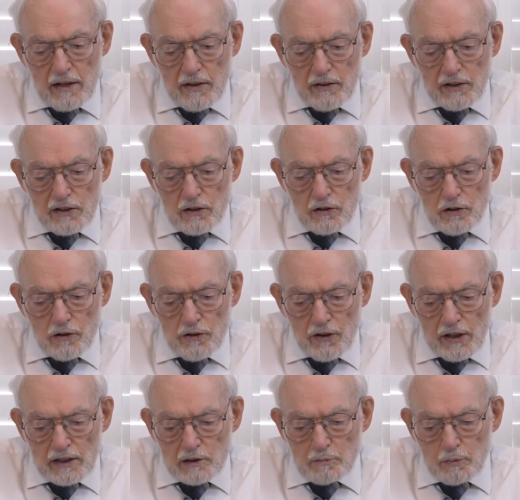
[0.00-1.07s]
The earth
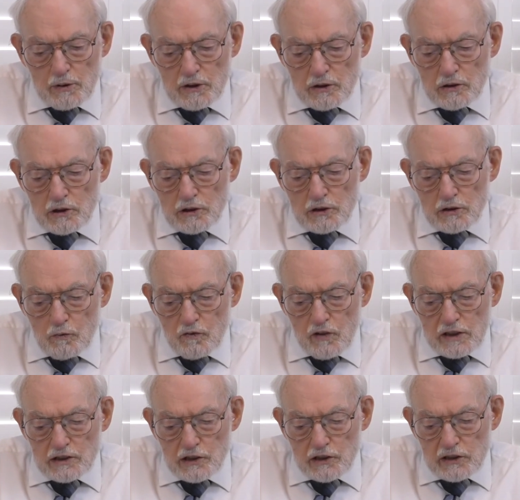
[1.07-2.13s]
has produced
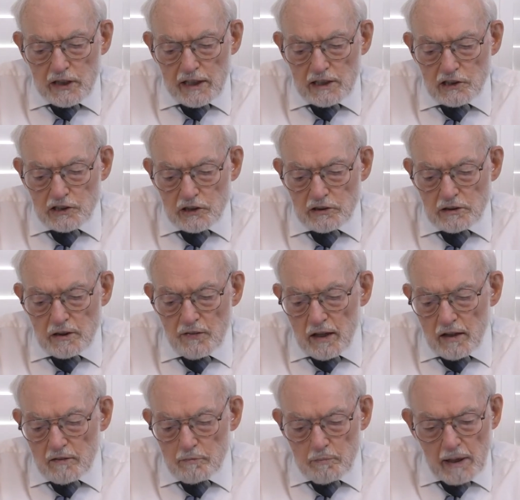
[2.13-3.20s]
vegetation
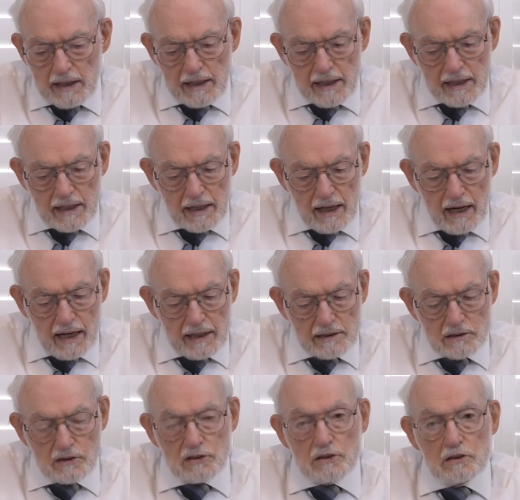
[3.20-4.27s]
of many
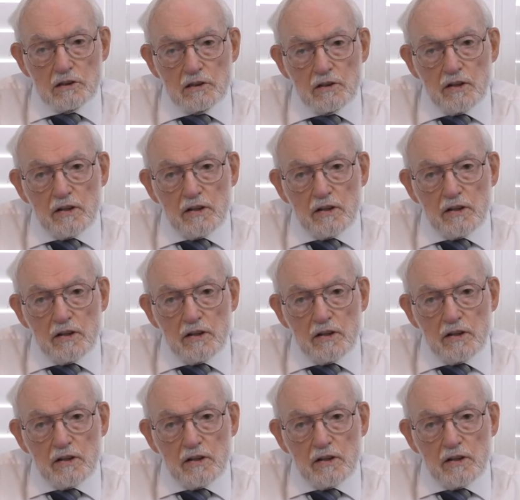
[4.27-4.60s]
kinds